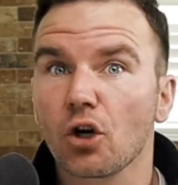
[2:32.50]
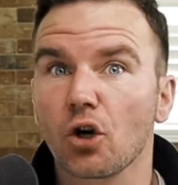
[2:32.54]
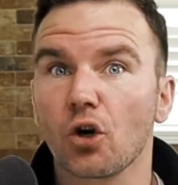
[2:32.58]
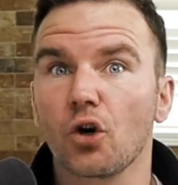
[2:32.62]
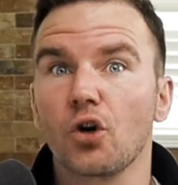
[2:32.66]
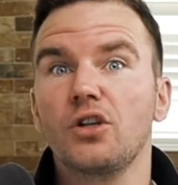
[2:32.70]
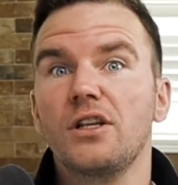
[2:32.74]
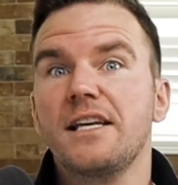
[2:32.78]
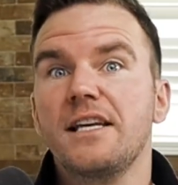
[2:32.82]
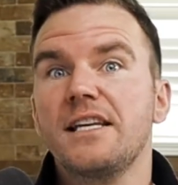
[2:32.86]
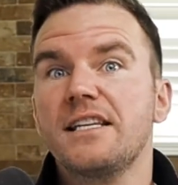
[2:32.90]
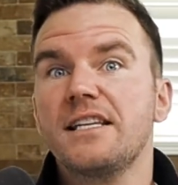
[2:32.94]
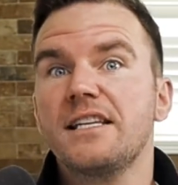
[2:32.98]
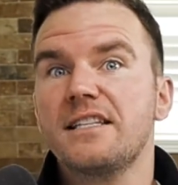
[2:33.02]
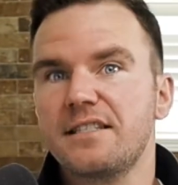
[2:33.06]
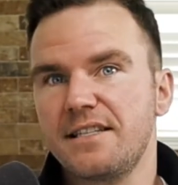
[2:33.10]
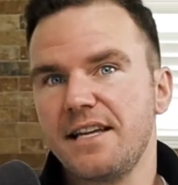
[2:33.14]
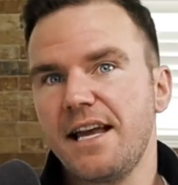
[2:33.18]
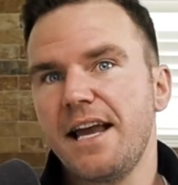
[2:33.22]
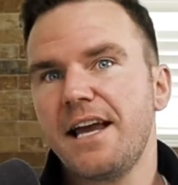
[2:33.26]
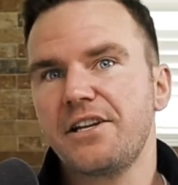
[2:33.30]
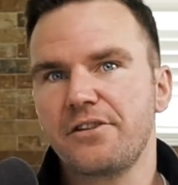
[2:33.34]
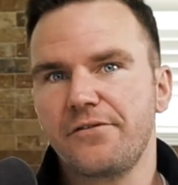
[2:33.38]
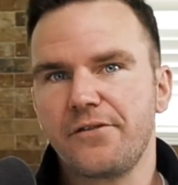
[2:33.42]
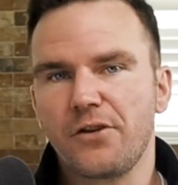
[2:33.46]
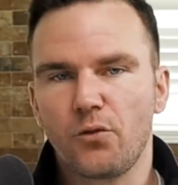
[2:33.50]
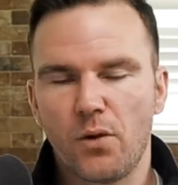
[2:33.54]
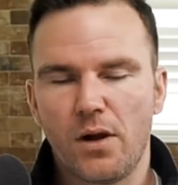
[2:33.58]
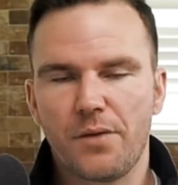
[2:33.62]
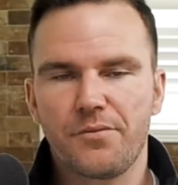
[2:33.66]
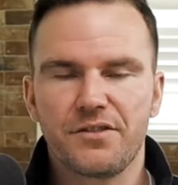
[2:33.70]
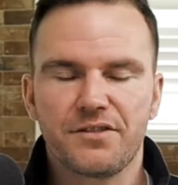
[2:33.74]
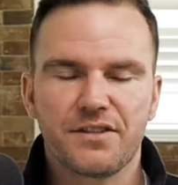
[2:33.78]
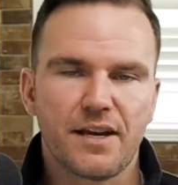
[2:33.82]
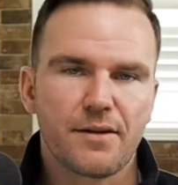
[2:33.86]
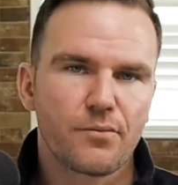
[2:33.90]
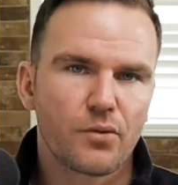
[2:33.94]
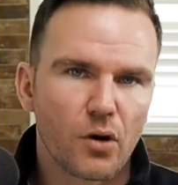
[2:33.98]
early stage of your web
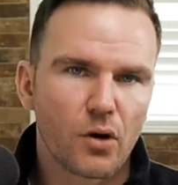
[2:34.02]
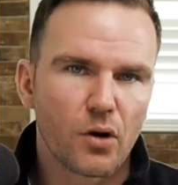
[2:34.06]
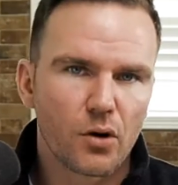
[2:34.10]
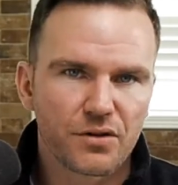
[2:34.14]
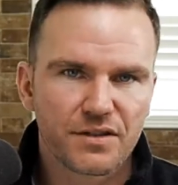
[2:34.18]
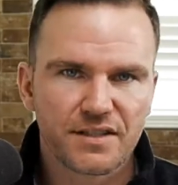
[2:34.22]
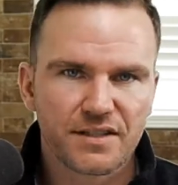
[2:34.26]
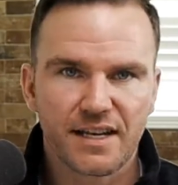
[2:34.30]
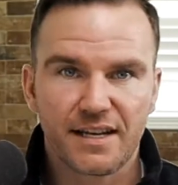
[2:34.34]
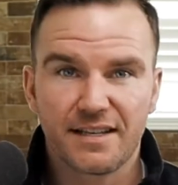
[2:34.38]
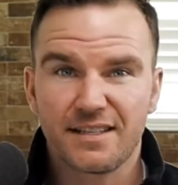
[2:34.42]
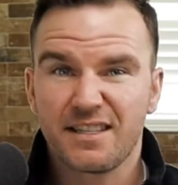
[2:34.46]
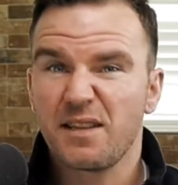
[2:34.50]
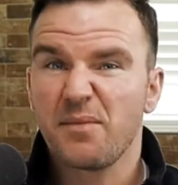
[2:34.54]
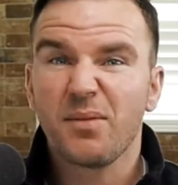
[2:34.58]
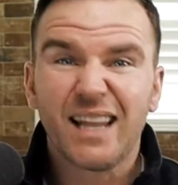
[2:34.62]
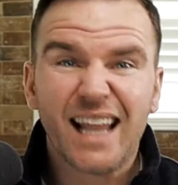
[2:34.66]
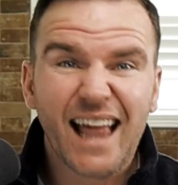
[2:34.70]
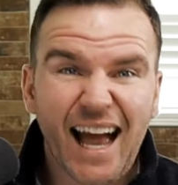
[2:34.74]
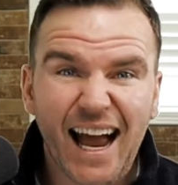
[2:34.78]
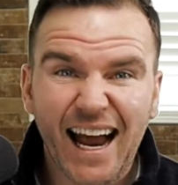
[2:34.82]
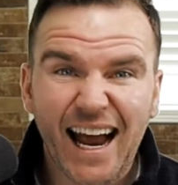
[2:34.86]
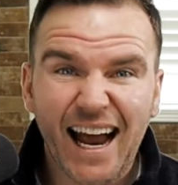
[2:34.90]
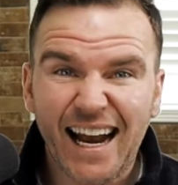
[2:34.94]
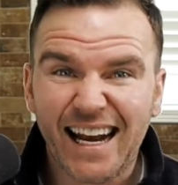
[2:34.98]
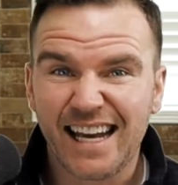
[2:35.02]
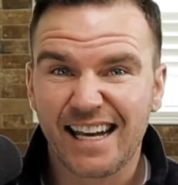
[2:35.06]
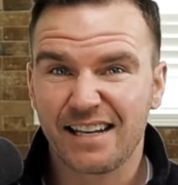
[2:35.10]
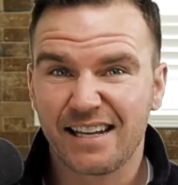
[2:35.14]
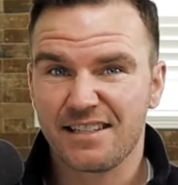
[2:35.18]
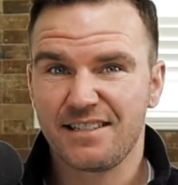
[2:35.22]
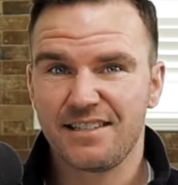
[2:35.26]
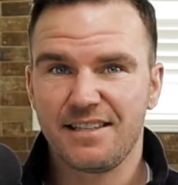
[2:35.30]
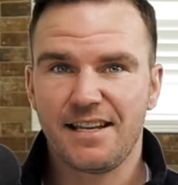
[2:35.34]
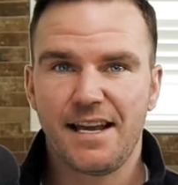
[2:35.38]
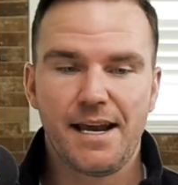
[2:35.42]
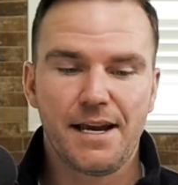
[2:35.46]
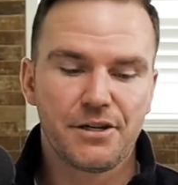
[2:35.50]
design process, the planning
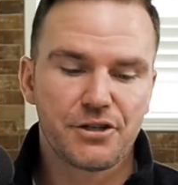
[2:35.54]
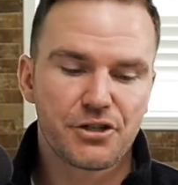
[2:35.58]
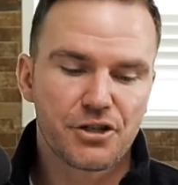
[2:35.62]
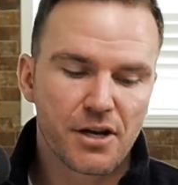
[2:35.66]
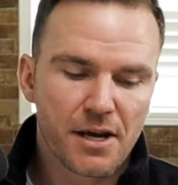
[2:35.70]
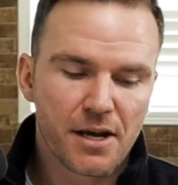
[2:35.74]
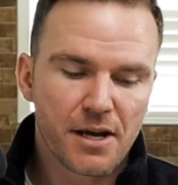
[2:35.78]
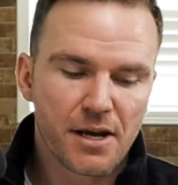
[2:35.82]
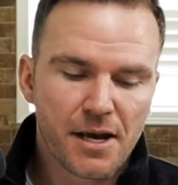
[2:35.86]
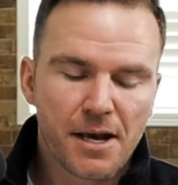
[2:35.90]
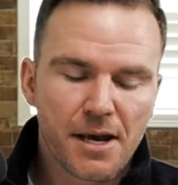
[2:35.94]
stage.